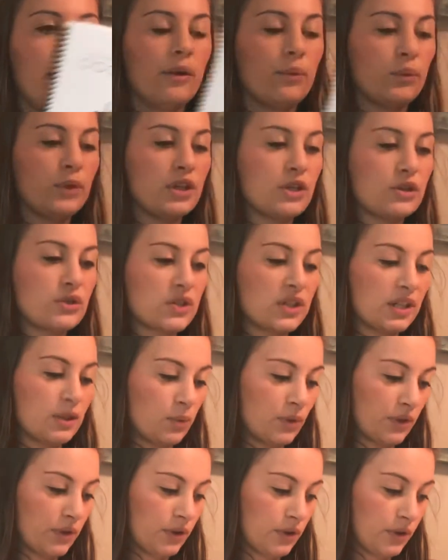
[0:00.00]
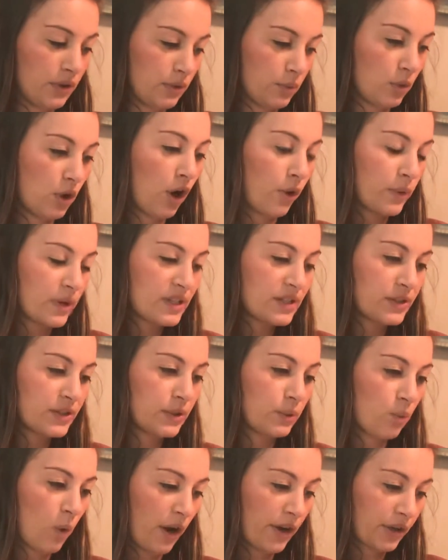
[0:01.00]
We usually we'll always do
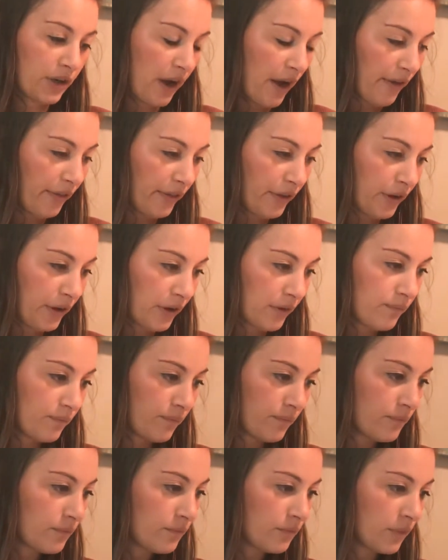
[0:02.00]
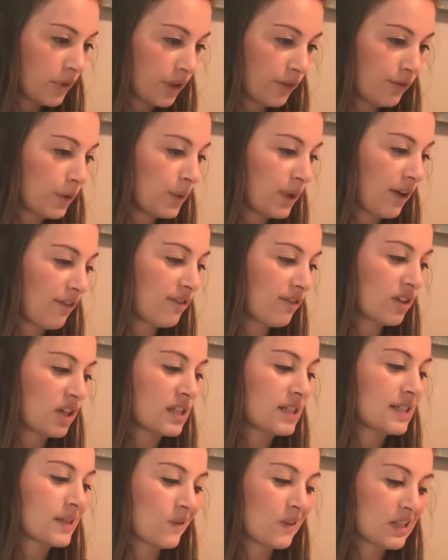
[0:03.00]
watercolor for whatever it
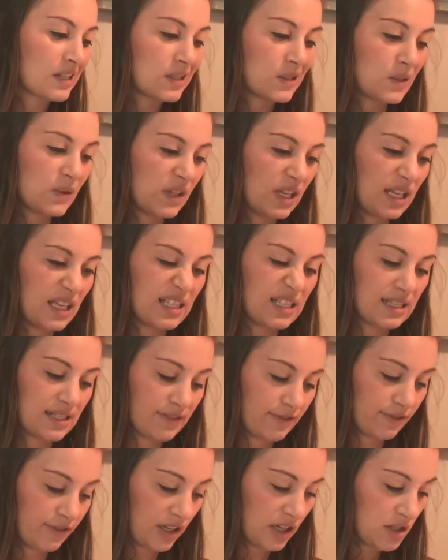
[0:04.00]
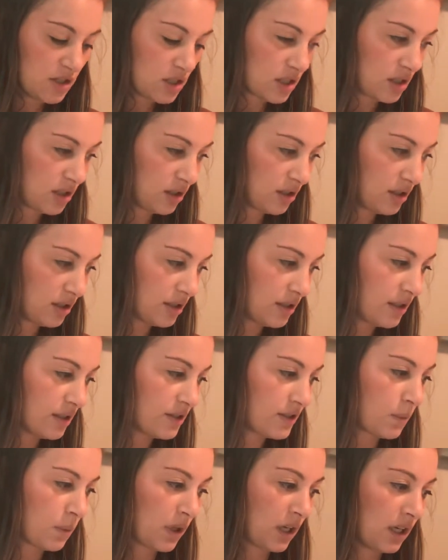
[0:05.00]
is. So this unit is fish.
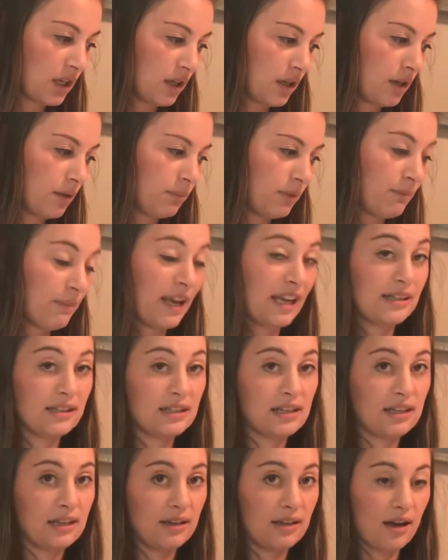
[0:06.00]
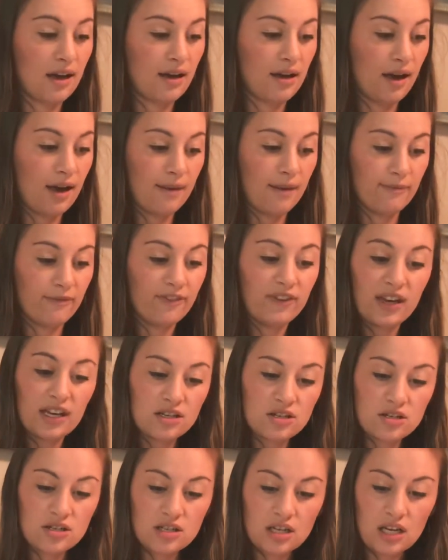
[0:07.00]
So we're gonna be painting
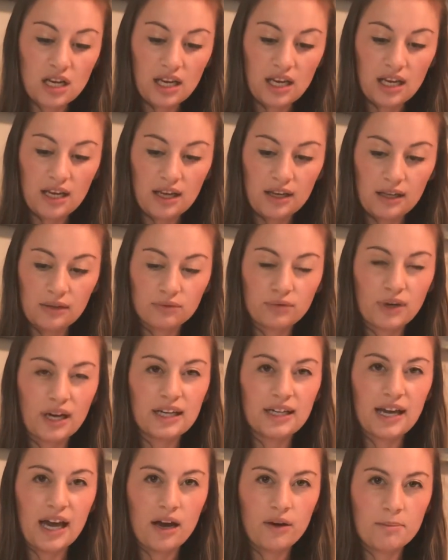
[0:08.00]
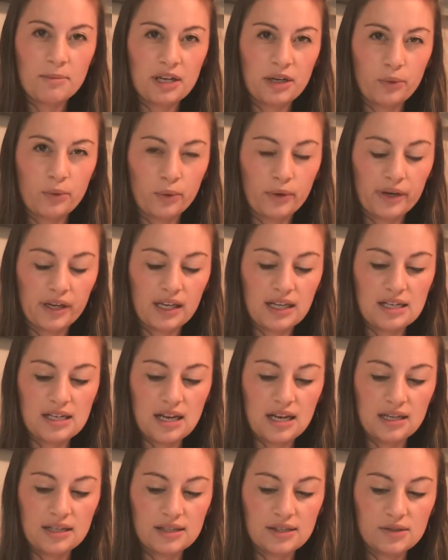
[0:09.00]
fish. And right now I'm in Oregon,
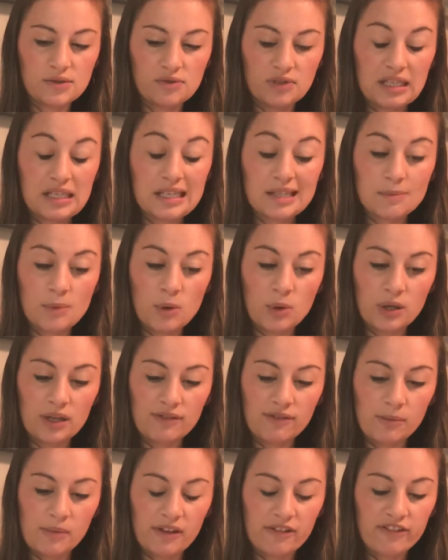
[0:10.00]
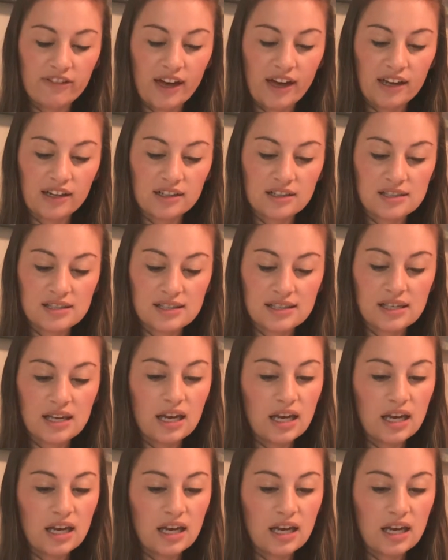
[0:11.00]
and it's really smoky from the fires.